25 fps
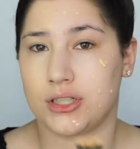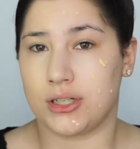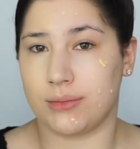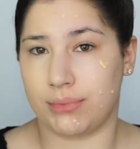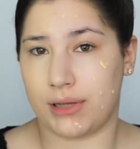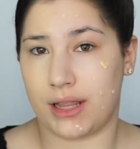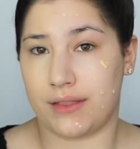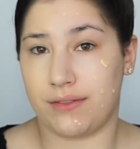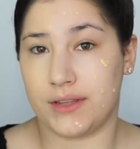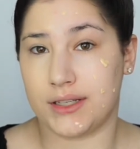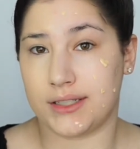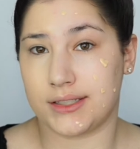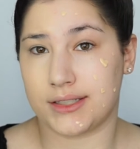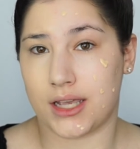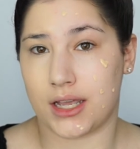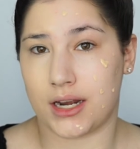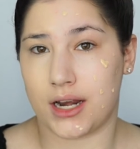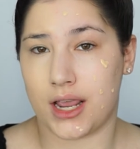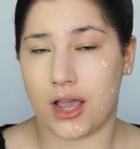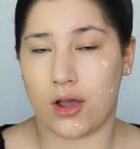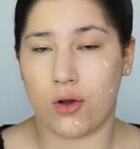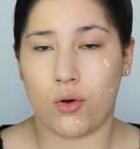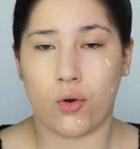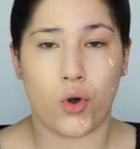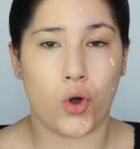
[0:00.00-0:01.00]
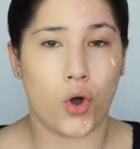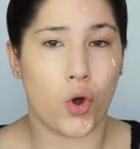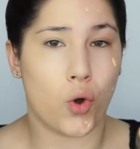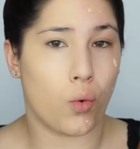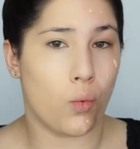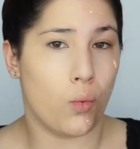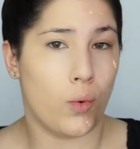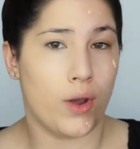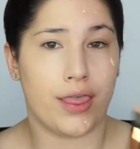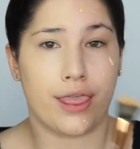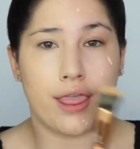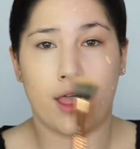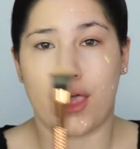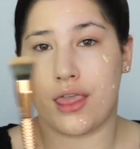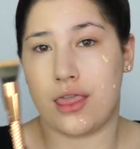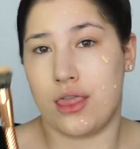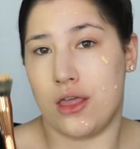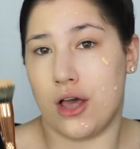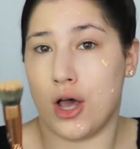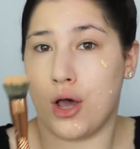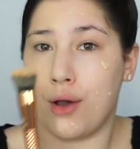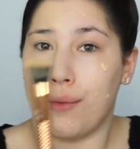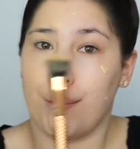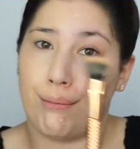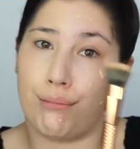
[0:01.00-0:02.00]
to blend this side out with
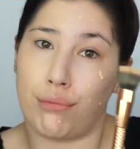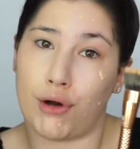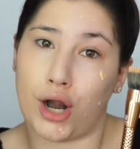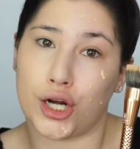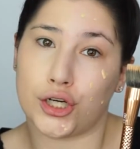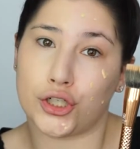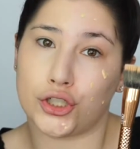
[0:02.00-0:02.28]
the brush.